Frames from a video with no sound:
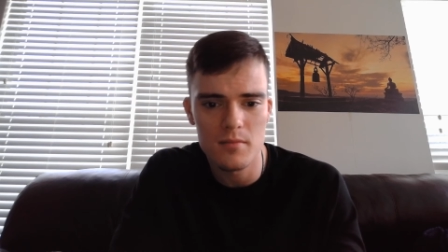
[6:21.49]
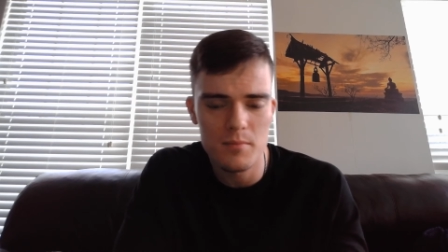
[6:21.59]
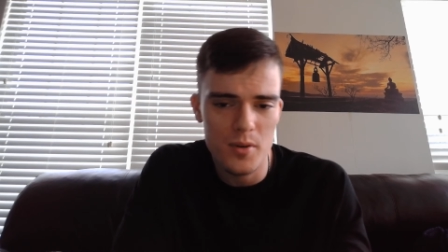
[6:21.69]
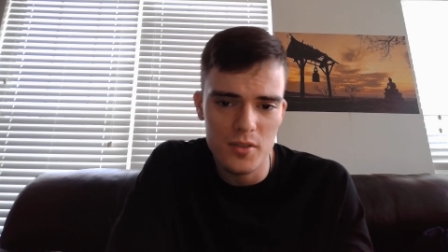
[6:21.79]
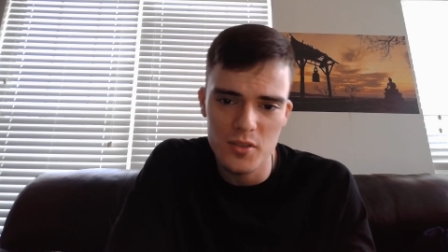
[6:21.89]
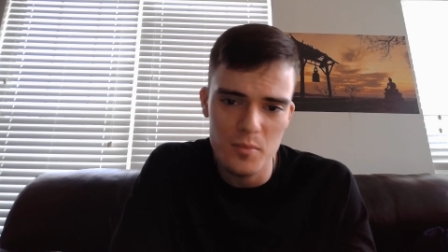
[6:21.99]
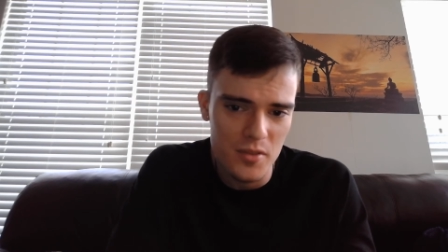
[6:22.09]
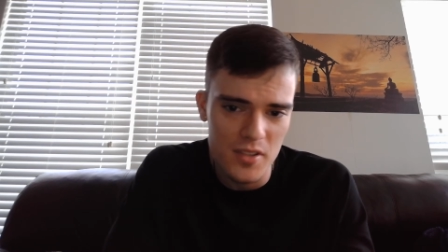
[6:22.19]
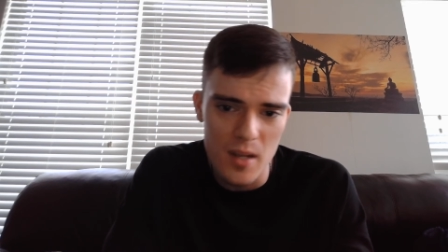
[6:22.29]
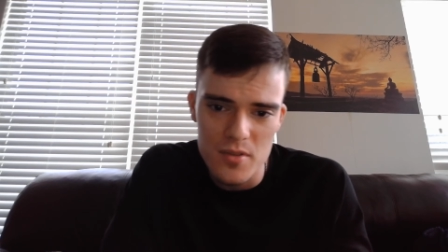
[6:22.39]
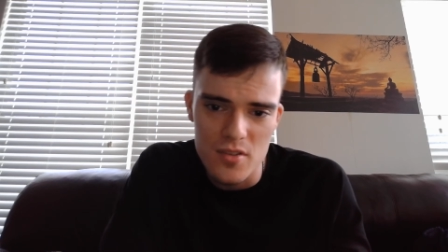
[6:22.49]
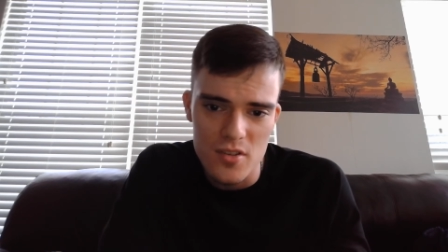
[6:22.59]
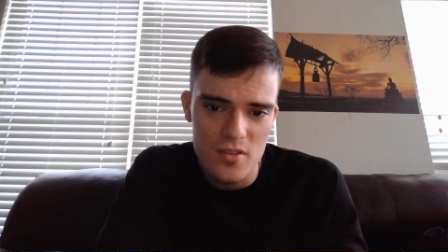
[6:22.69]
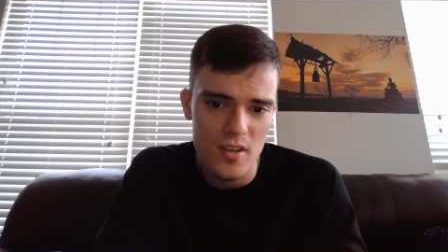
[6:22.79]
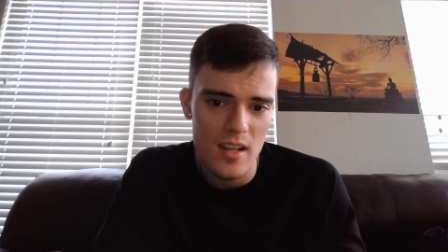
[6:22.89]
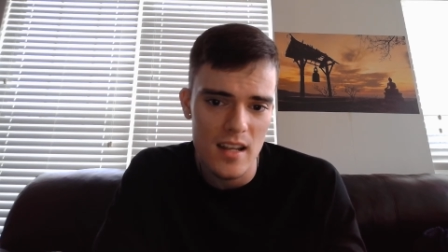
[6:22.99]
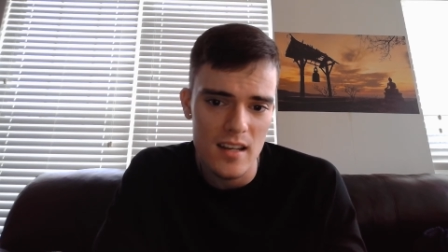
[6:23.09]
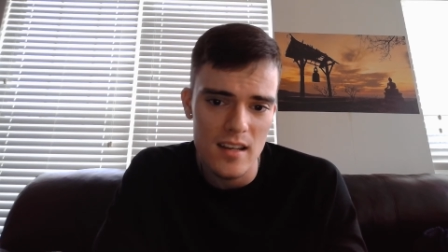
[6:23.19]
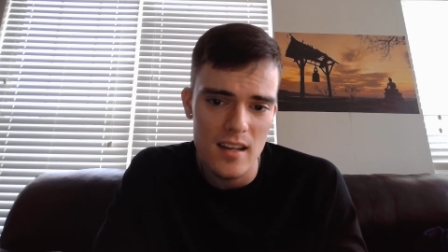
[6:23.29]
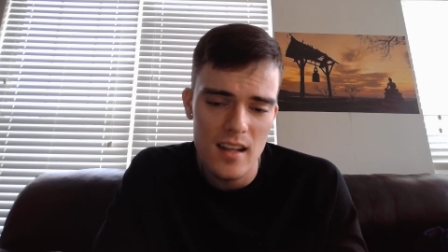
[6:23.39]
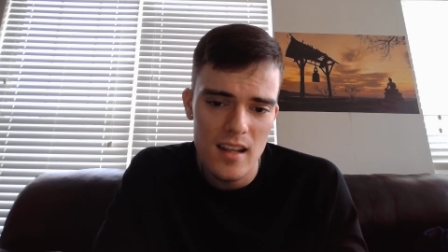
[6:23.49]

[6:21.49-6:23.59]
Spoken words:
personal perception and